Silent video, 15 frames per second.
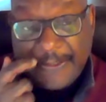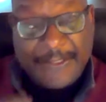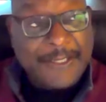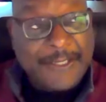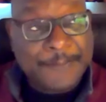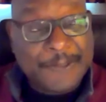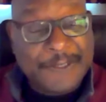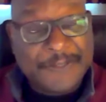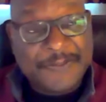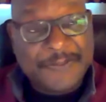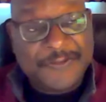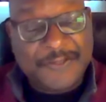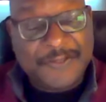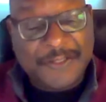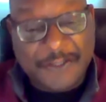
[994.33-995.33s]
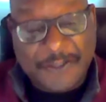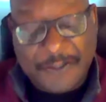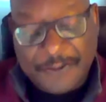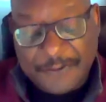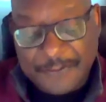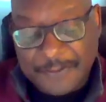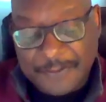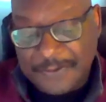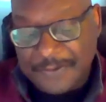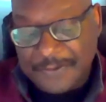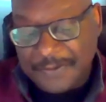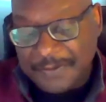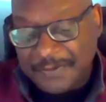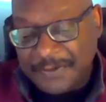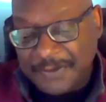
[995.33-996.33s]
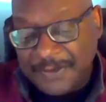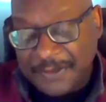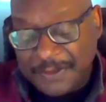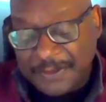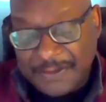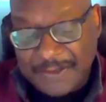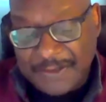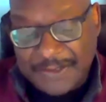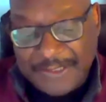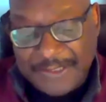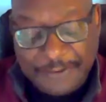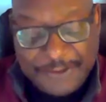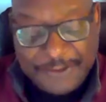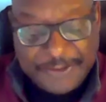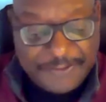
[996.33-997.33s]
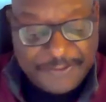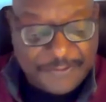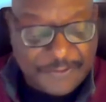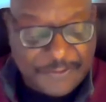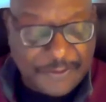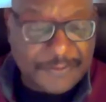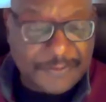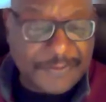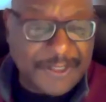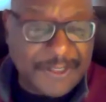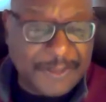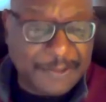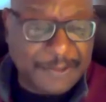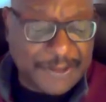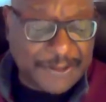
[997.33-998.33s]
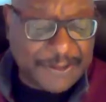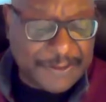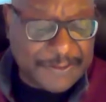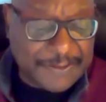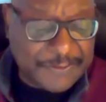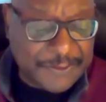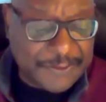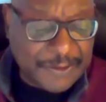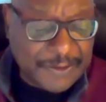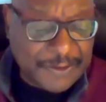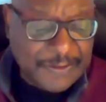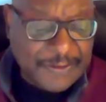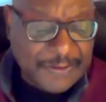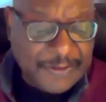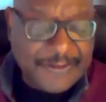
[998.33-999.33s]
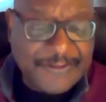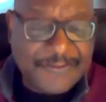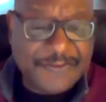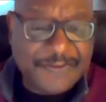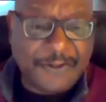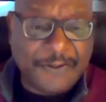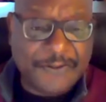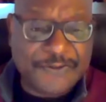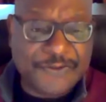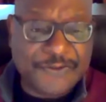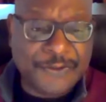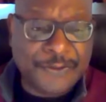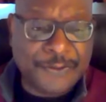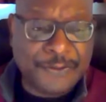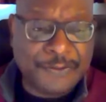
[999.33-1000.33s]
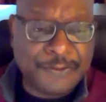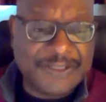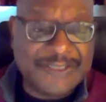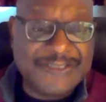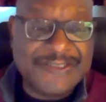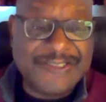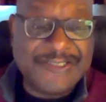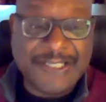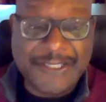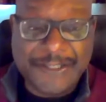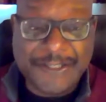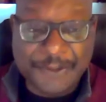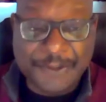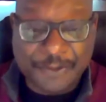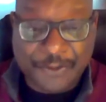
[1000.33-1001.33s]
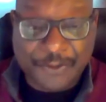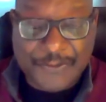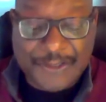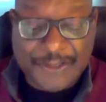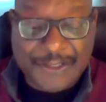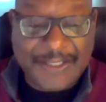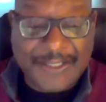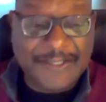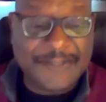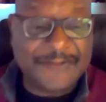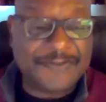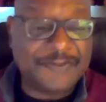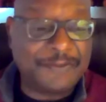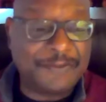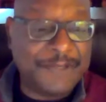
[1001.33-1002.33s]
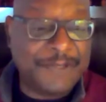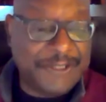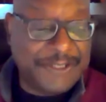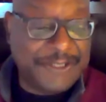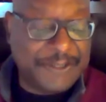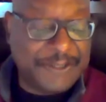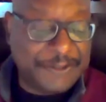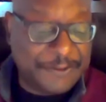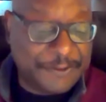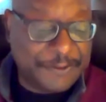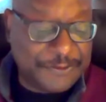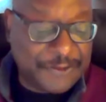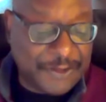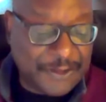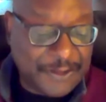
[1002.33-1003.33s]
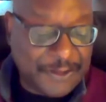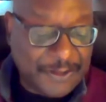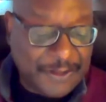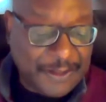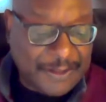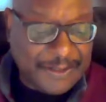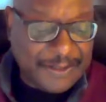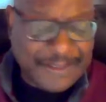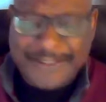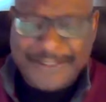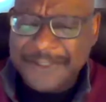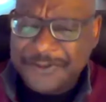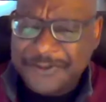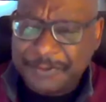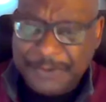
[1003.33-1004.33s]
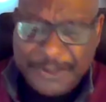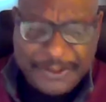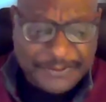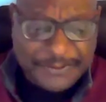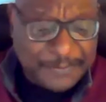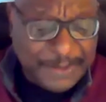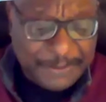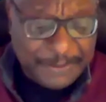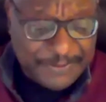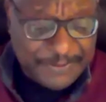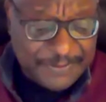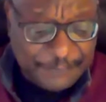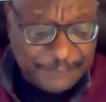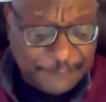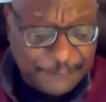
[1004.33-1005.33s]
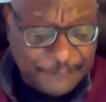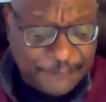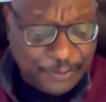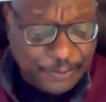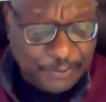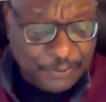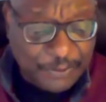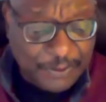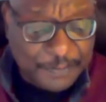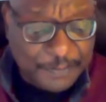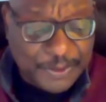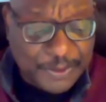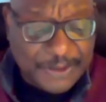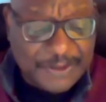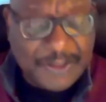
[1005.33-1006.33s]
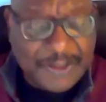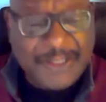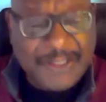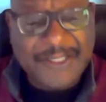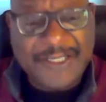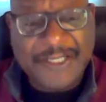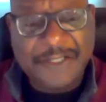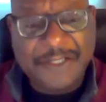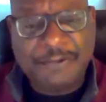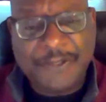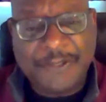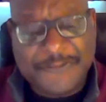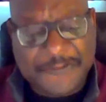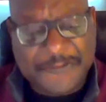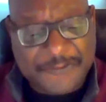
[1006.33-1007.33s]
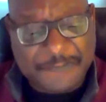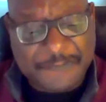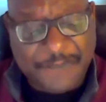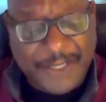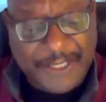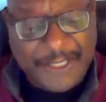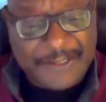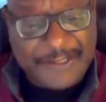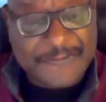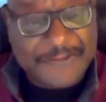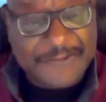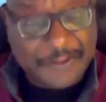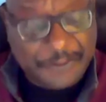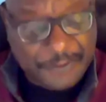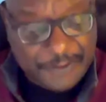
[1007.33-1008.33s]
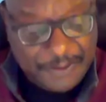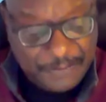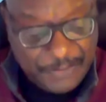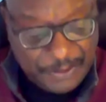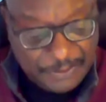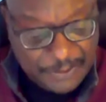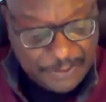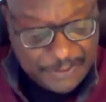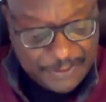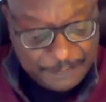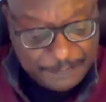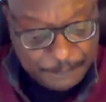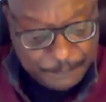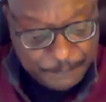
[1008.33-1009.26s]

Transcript: Indianapolis and the counties neighboring us has also continued over the last 3 years. I think it's 3 years, maybe it's even 4, but increases in violence in our community.